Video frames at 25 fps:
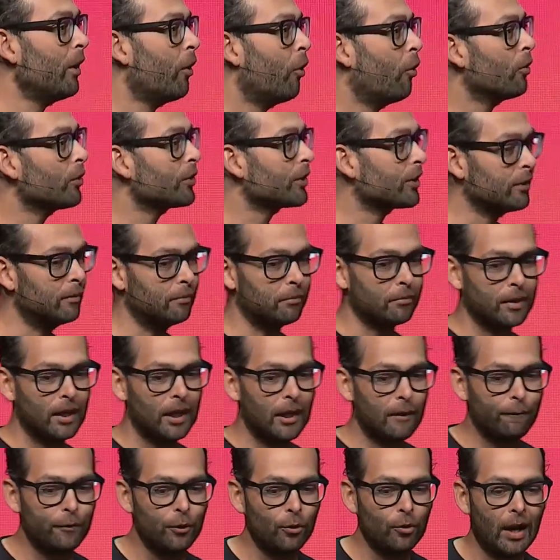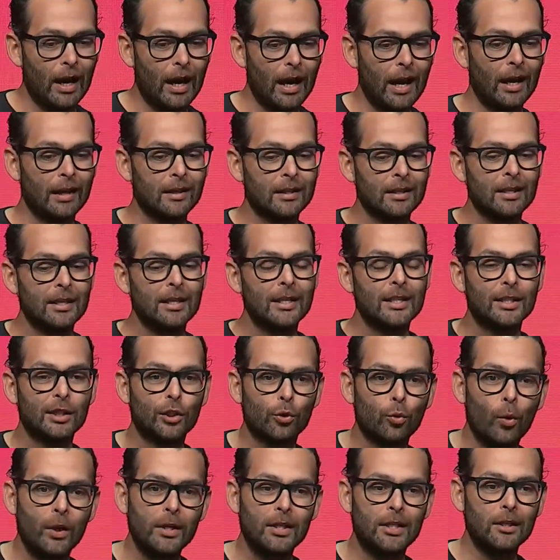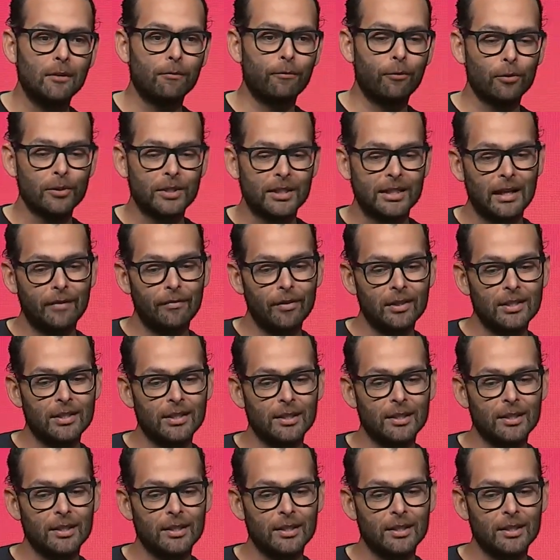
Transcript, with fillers: be awesome if you had 24 7